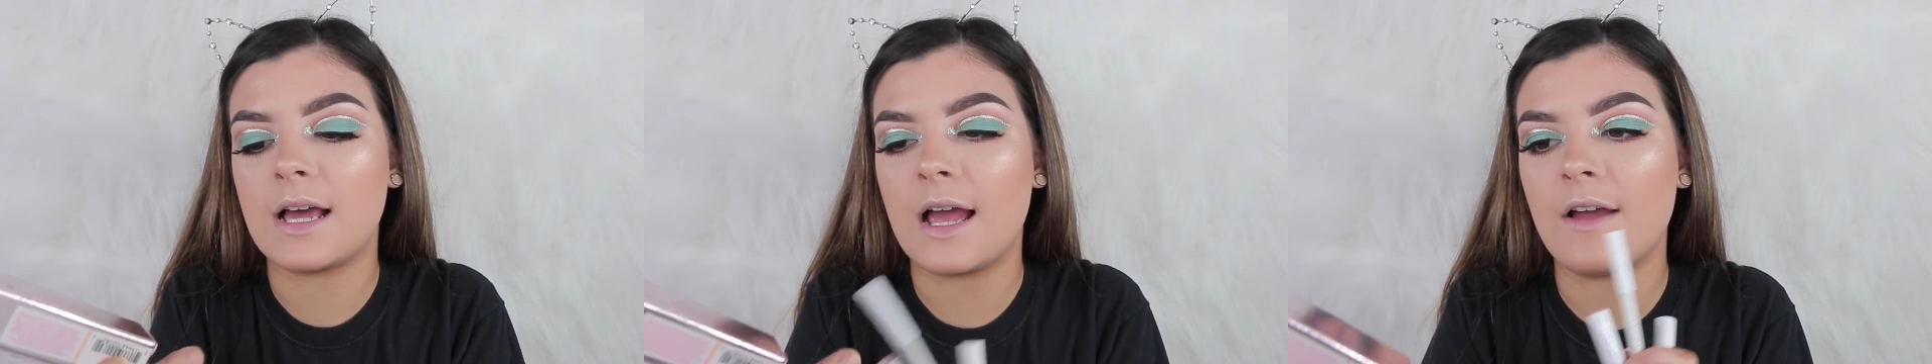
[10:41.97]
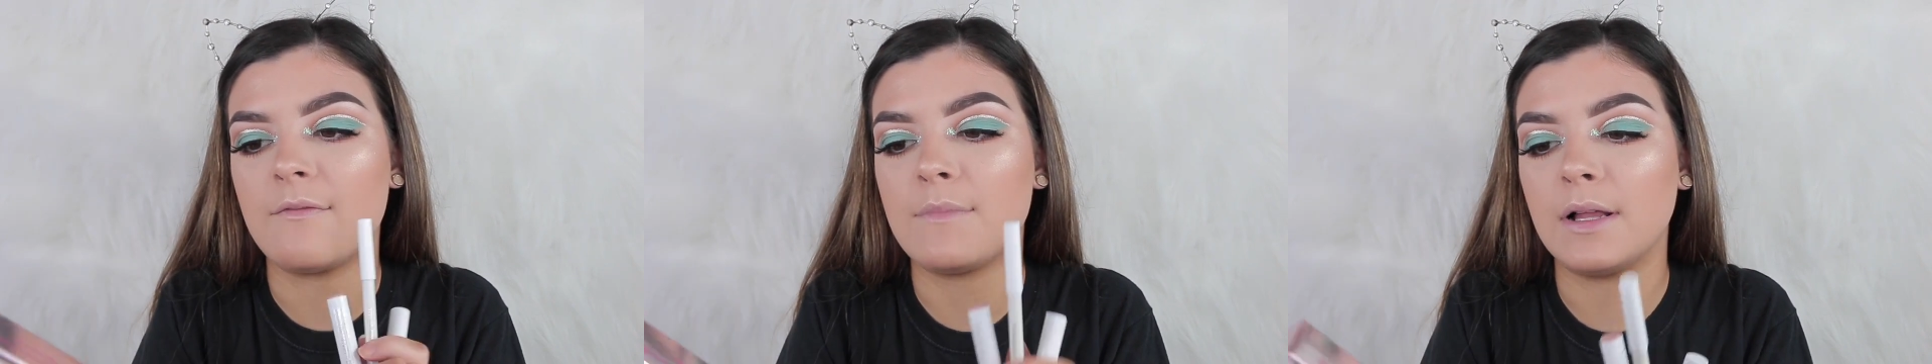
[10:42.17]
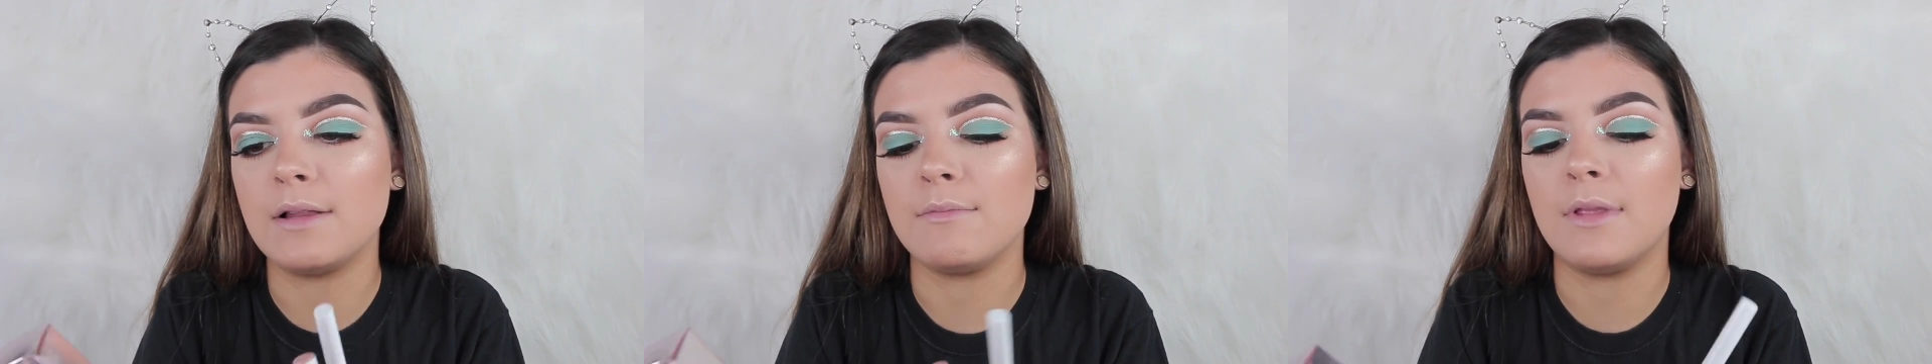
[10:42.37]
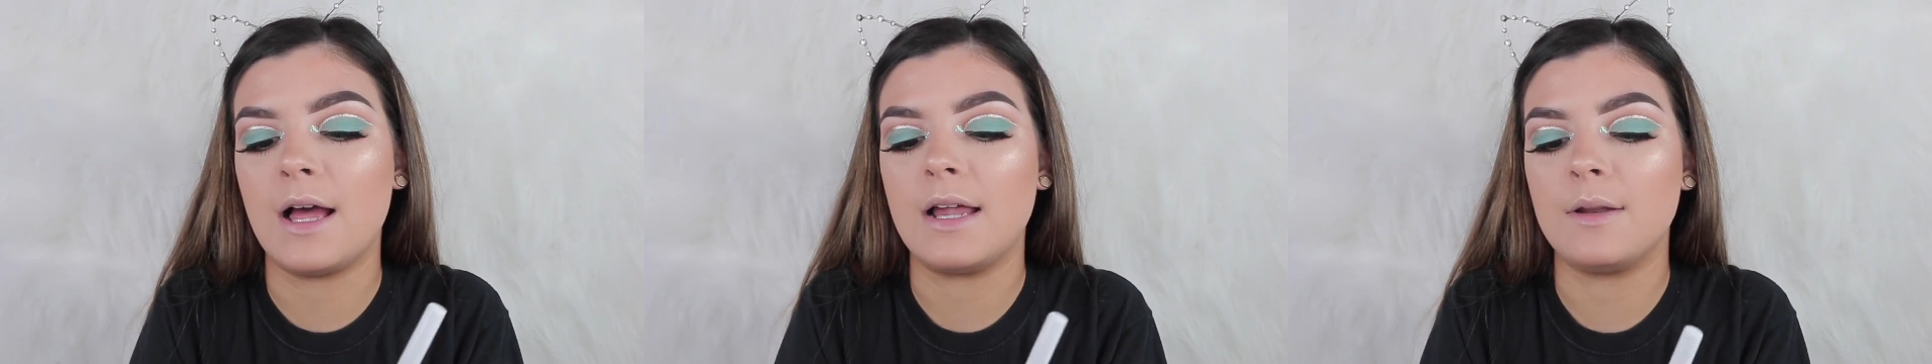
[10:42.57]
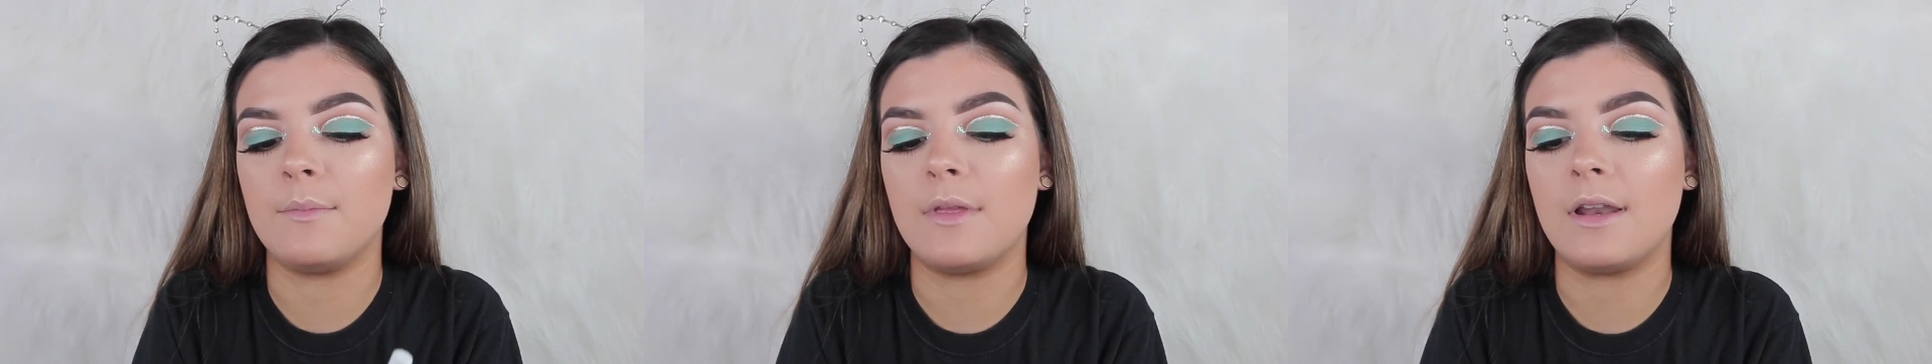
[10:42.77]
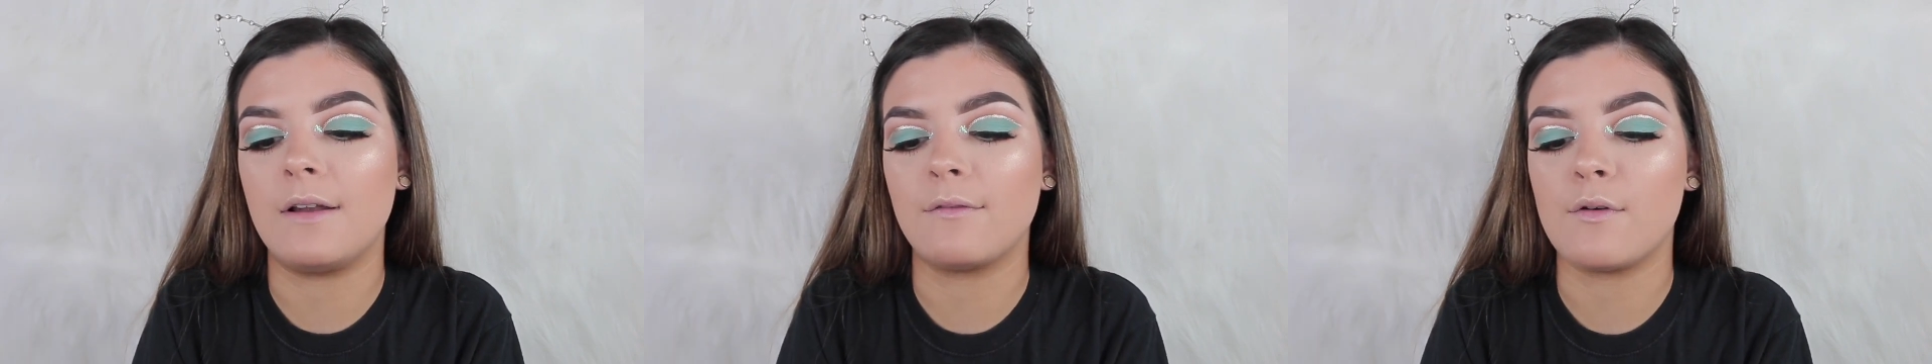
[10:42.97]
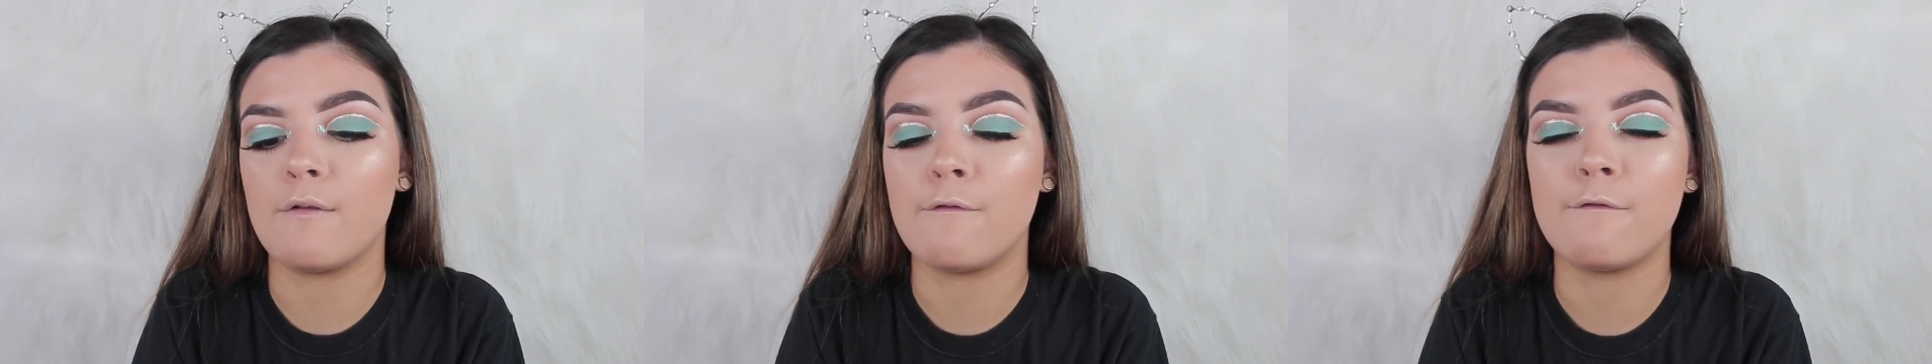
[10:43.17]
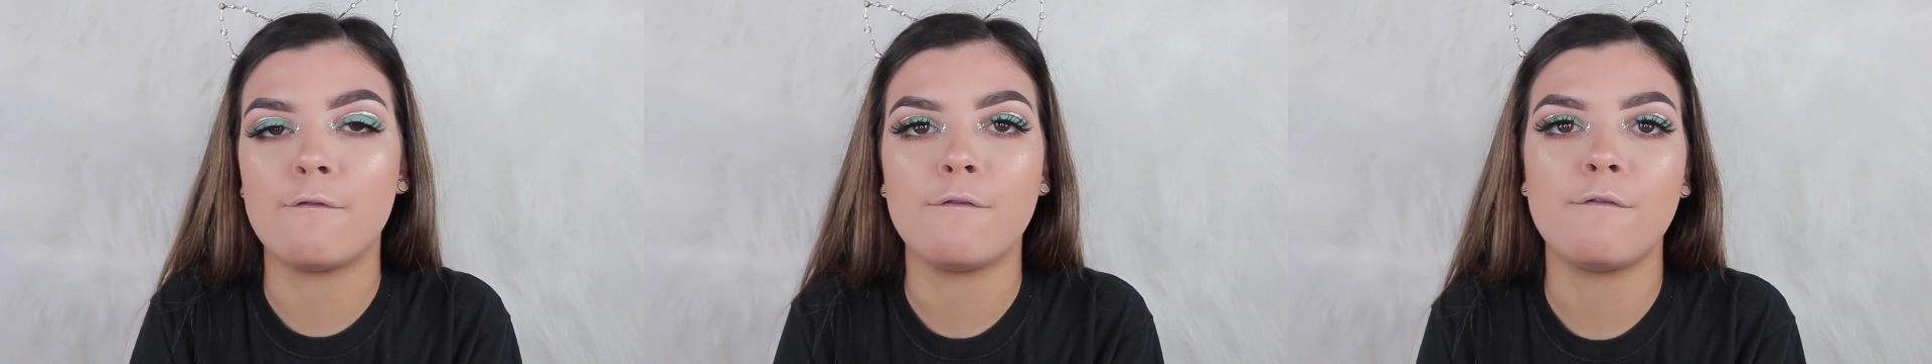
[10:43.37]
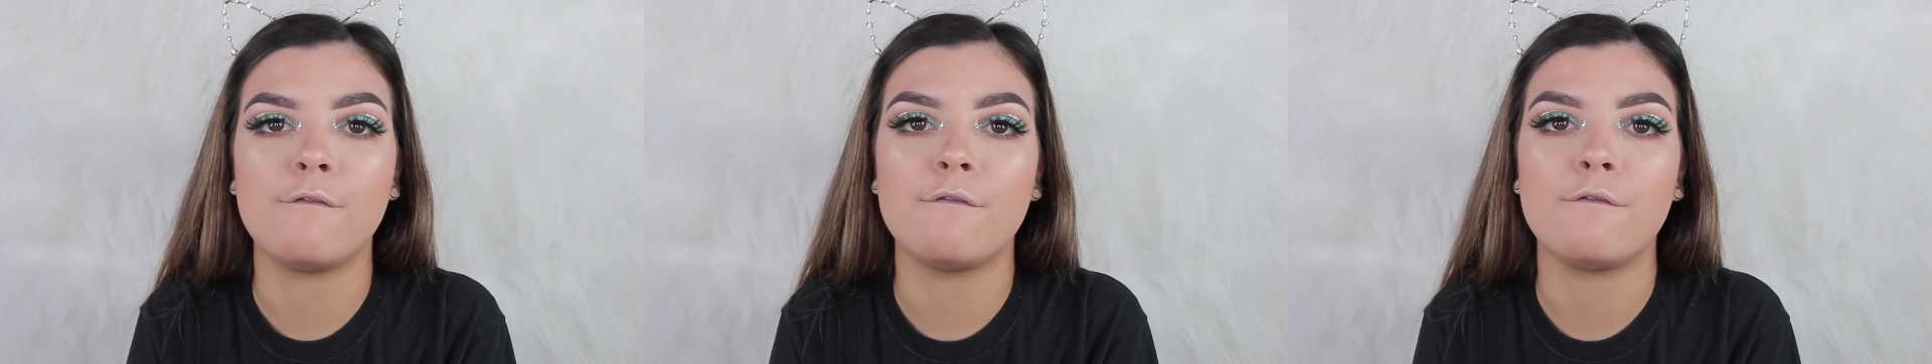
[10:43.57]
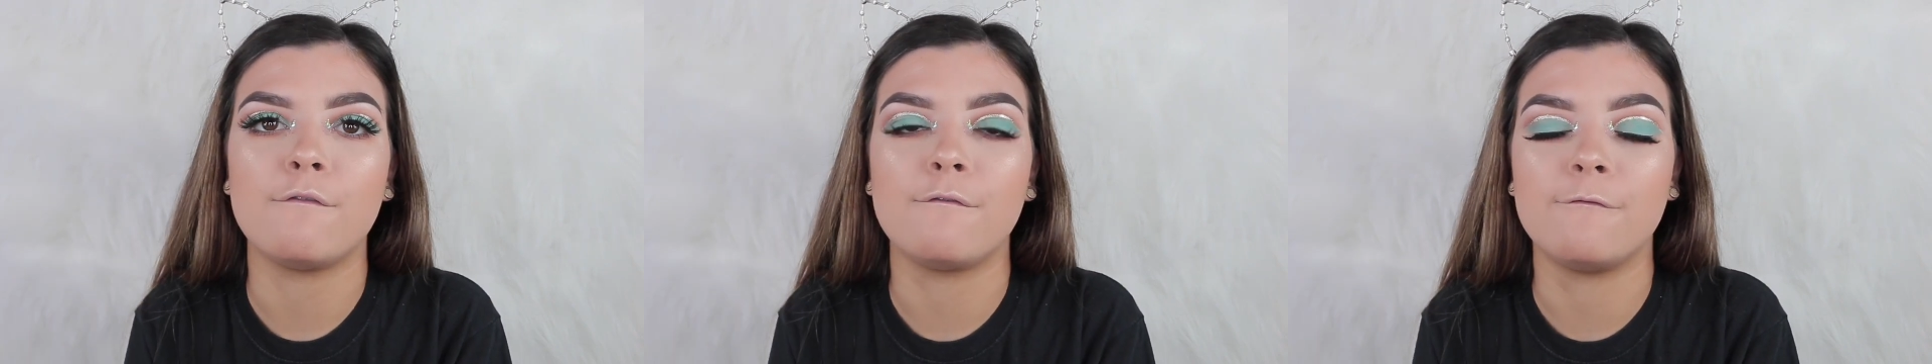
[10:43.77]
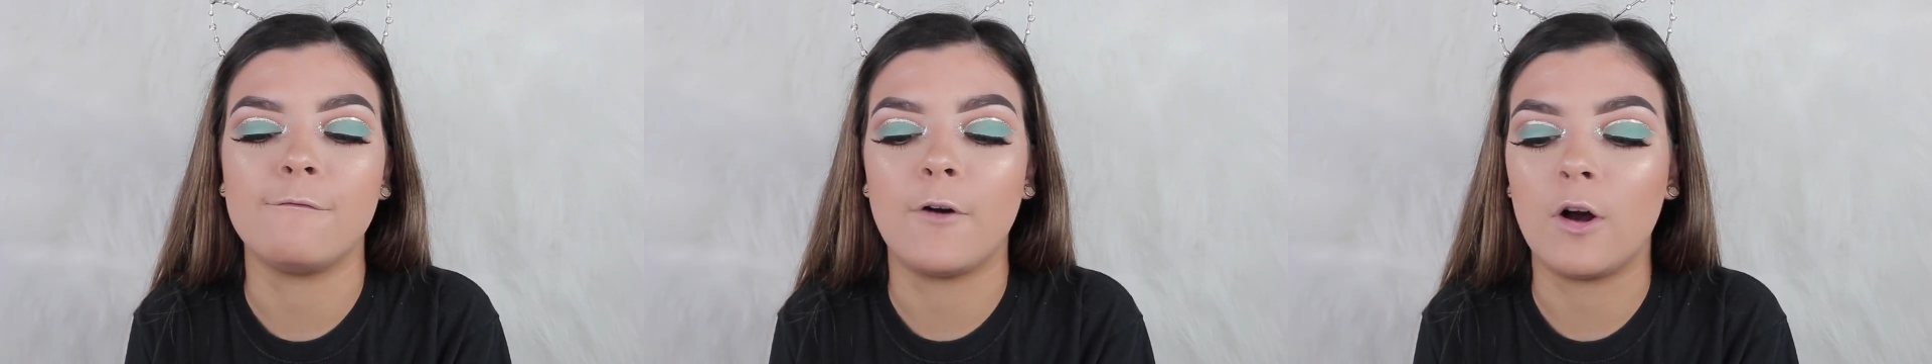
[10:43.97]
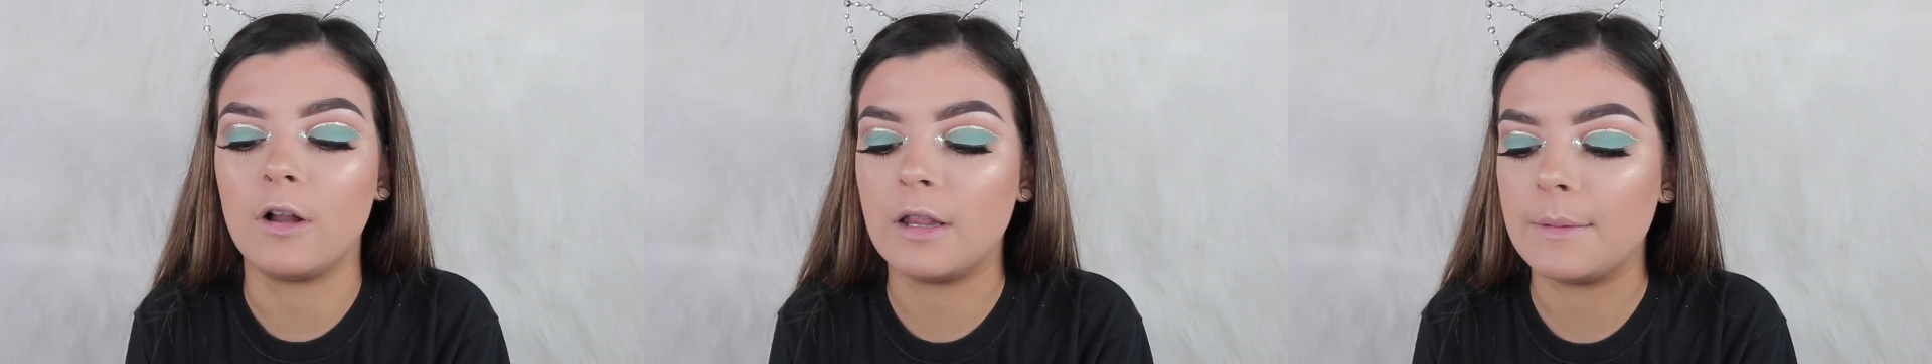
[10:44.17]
I have my lip liner, but then I've got four